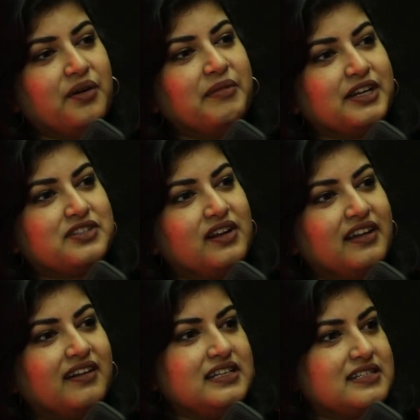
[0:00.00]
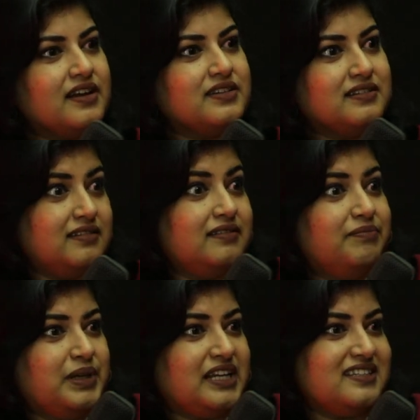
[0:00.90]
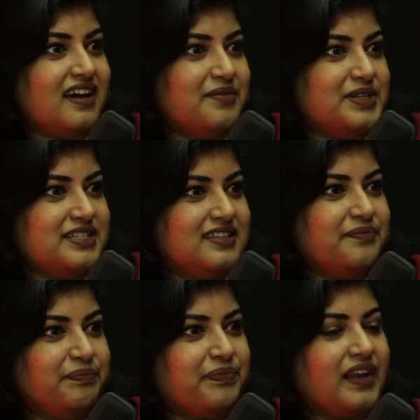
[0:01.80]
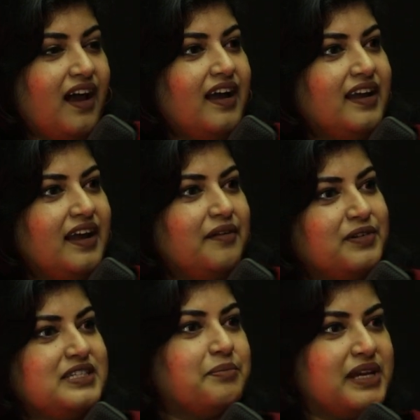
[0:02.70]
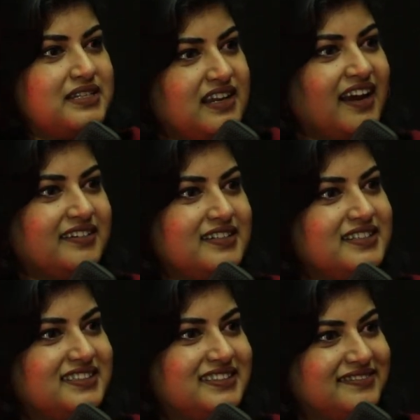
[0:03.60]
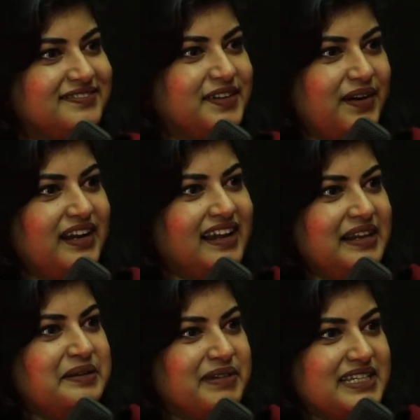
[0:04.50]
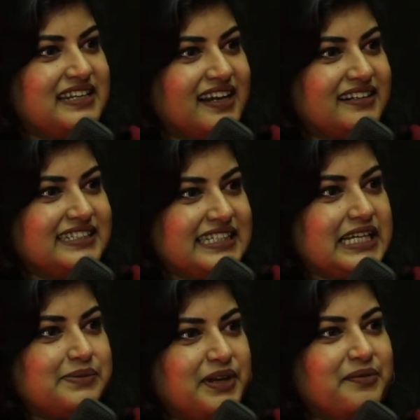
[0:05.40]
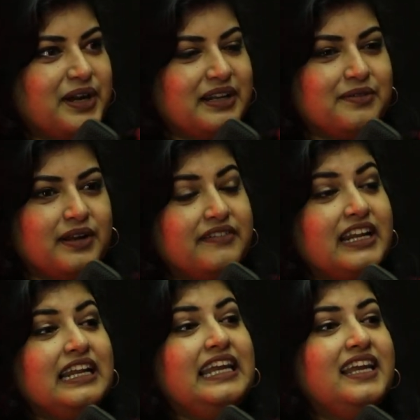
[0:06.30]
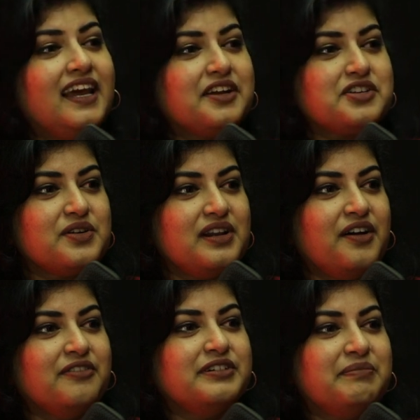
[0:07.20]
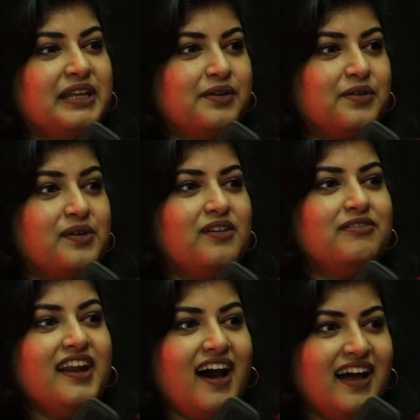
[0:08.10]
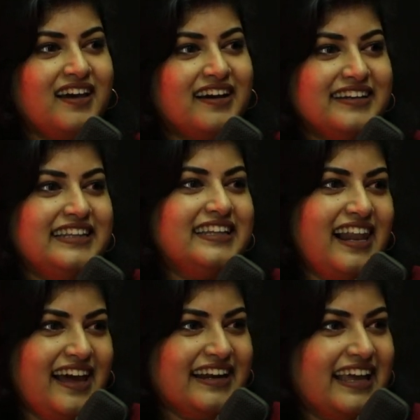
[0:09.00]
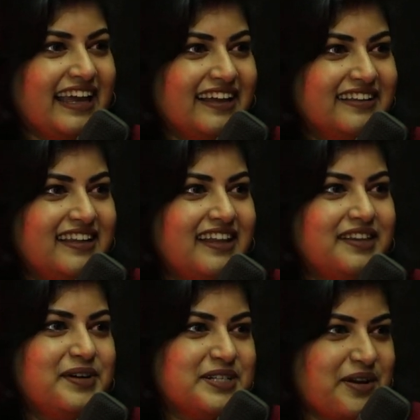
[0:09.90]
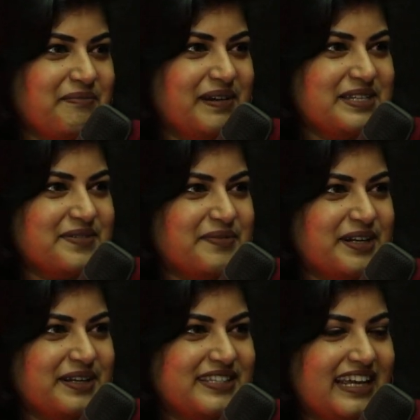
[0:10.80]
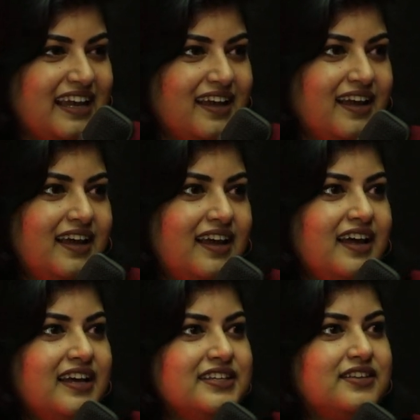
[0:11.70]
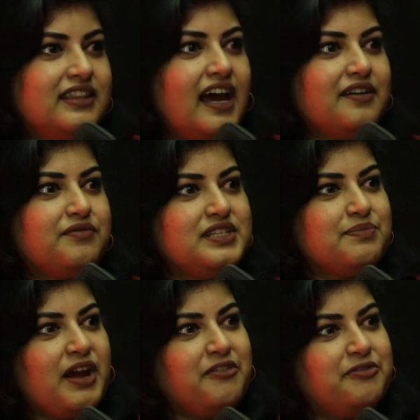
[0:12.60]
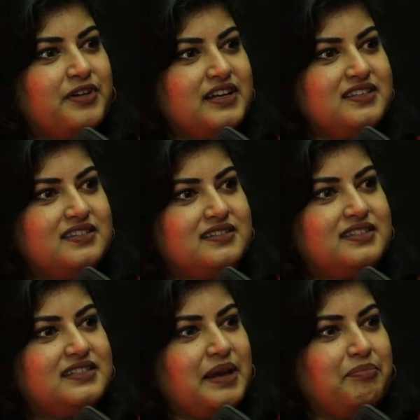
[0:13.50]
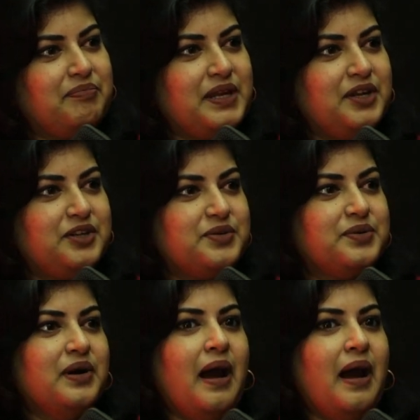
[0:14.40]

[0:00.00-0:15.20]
actually reached out because I was, I was the best actress, All Island best actress, Shakespeare, whatever, whatever. And he actually offered me the role of Nala in The Lion King that right, the workshop plays right, were producing. Yes, yes. So that was my first step into